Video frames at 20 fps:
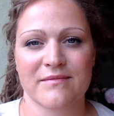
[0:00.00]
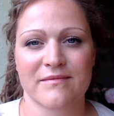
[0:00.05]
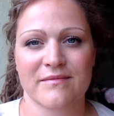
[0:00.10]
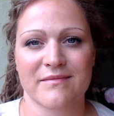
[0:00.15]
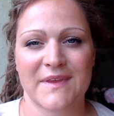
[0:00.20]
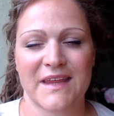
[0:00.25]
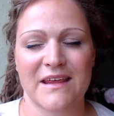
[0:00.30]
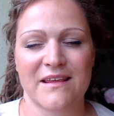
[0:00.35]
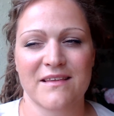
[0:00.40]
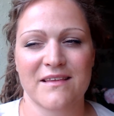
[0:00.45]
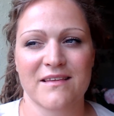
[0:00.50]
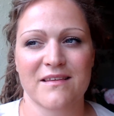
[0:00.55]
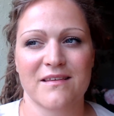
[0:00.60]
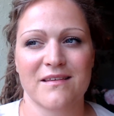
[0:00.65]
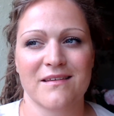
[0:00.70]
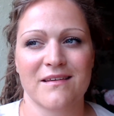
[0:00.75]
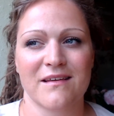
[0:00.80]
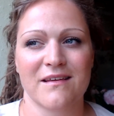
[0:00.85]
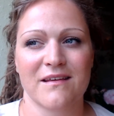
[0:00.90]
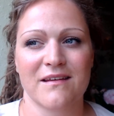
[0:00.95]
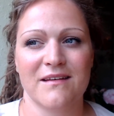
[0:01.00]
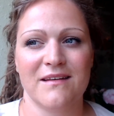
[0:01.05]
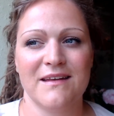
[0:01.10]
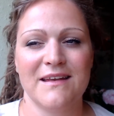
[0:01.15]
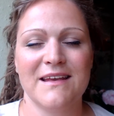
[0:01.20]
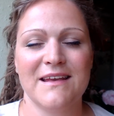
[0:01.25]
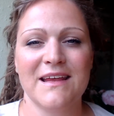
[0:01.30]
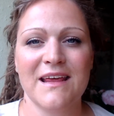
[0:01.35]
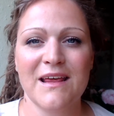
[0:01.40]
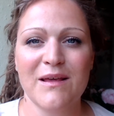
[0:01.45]
This
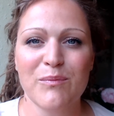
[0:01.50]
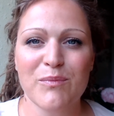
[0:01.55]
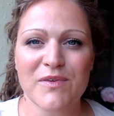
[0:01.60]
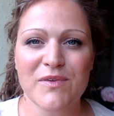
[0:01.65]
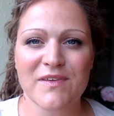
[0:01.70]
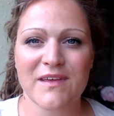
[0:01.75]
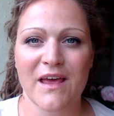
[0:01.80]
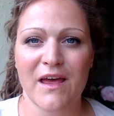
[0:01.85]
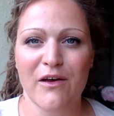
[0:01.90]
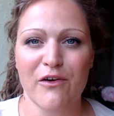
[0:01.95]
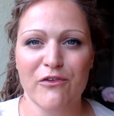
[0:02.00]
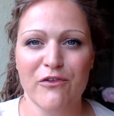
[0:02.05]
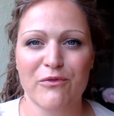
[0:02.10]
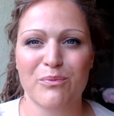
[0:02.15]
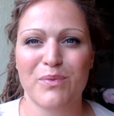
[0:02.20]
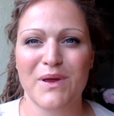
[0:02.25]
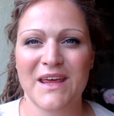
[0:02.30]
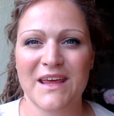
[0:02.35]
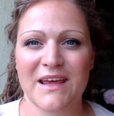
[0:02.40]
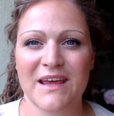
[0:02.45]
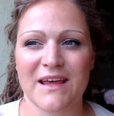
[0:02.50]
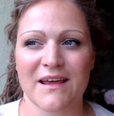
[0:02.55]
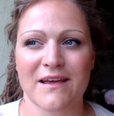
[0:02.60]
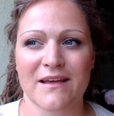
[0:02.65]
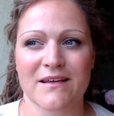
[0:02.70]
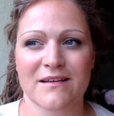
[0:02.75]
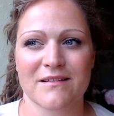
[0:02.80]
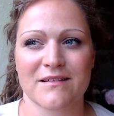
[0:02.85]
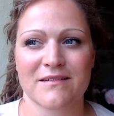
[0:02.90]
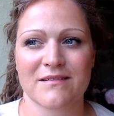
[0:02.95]
deep
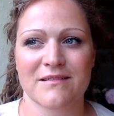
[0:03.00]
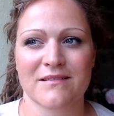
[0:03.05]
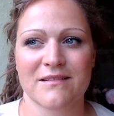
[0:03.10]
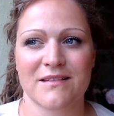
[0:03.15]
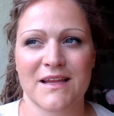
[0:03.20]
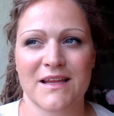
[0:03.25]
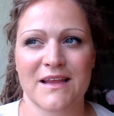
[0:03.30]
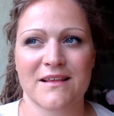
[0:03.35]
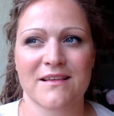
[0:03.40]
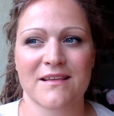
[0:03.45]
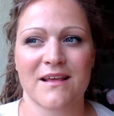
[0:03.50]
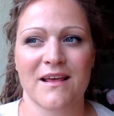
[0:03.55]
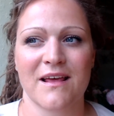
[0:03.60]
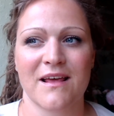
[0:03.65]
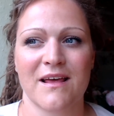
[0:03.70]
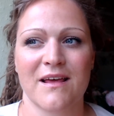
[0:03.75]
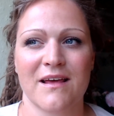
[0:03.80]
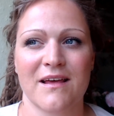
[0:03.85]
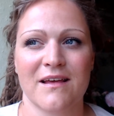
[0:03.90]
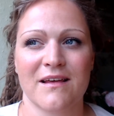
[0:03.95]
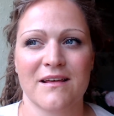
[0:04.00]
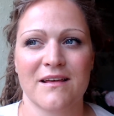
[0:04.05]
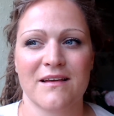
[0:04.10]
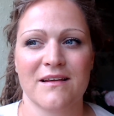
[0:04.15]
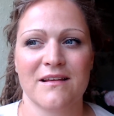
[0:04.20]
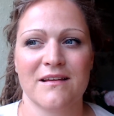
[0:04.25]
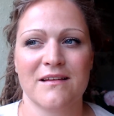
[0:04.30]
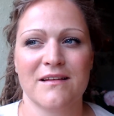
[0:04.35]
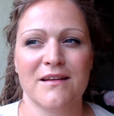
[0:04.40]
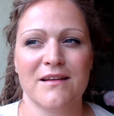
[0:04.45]
self-being, this
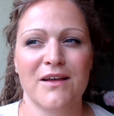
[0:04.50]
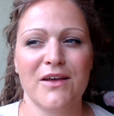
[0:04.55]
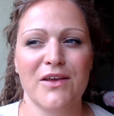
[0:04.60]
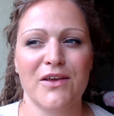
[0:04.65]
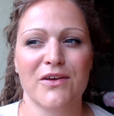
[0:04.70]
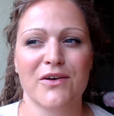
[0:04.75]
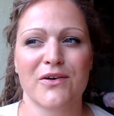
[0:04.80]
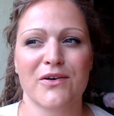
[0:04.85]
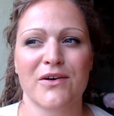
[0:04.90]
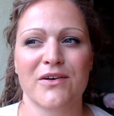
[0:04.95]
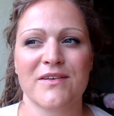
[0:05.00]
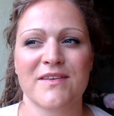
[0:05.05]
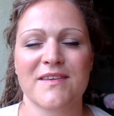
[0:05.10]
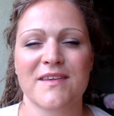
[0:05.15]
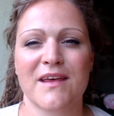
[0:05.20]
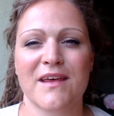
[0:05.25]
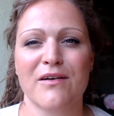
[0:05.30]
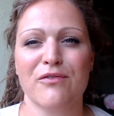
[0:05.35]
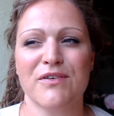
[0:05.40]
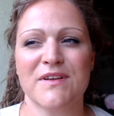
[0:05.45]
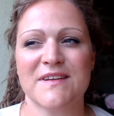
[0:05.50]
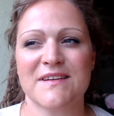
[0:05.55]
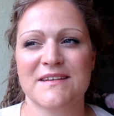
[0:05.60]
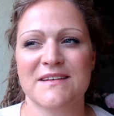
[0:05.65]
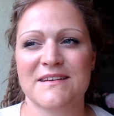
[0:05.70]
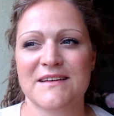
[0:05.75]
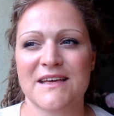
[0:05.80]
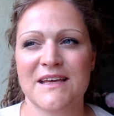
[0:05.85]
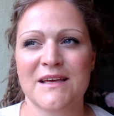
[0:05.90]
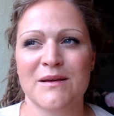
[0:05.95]
not your
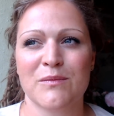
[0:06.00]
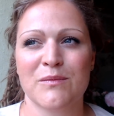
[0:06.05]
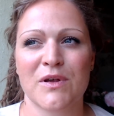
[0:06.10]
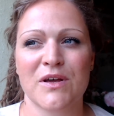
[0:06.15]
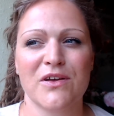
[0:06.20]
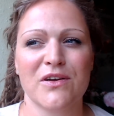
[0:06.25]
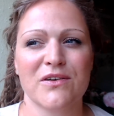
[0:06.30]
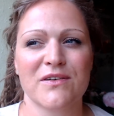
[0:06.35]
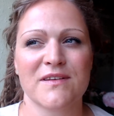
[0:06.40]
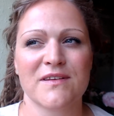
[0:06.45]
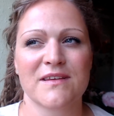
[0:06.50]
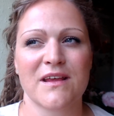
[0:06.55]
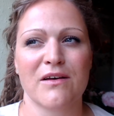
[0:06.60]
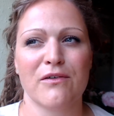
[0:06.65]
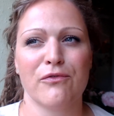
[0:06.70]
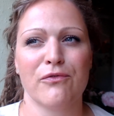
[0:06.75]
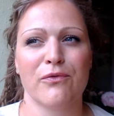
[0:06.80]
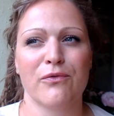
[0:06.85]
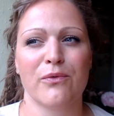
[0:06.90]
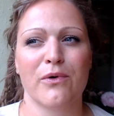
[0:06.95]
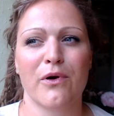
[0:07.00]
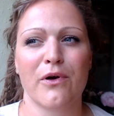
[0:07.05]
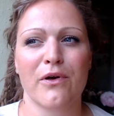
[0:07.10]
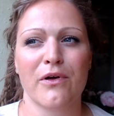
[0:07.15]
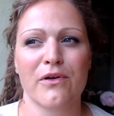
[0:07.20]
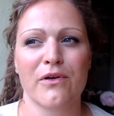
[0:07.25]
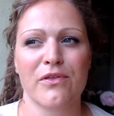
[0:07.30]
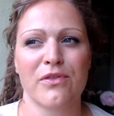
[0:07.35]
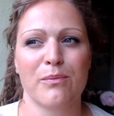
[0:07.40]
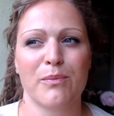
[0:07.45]
self-esteem, not your
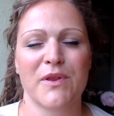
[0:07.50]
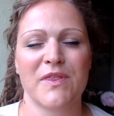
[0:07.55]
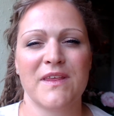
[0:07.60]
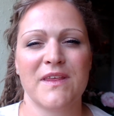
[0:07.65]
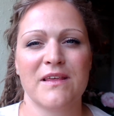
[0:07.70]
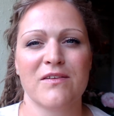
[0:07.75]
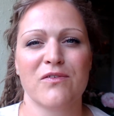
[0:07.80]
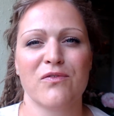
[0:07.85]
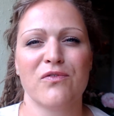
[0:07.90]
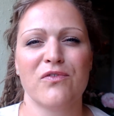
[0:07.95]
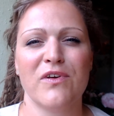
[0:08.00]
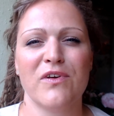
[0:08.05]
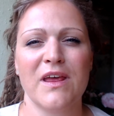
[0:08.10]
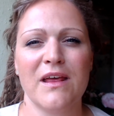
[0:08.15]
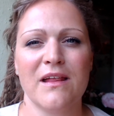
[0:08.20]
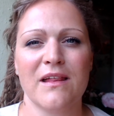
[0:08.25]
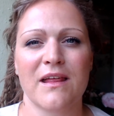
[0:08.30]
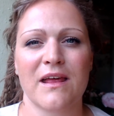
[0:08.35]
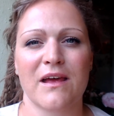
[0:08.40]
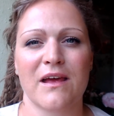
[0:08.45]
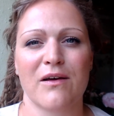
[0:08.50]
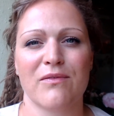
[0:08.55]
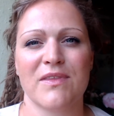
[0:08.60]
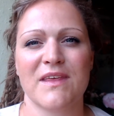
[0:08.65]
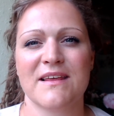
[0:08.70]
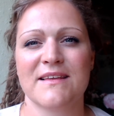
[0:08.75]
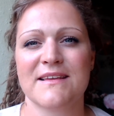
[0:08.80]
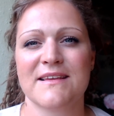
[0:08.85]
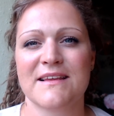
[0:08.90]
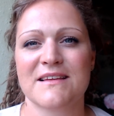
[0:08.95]
self-worth, but this feeling of
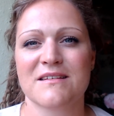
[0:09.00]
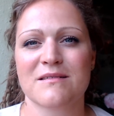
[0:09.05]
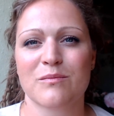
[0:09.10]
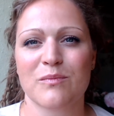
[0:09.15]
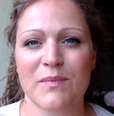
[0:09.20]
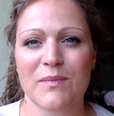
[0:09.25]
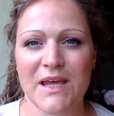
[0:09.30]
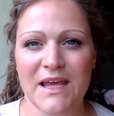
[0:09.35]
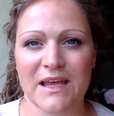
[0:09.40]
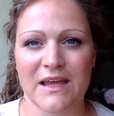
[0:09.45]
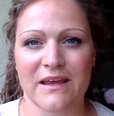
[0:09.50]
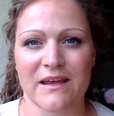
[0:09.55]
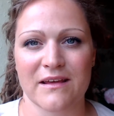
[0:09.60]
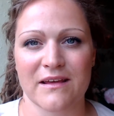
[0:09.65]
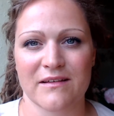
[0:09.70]
this is me.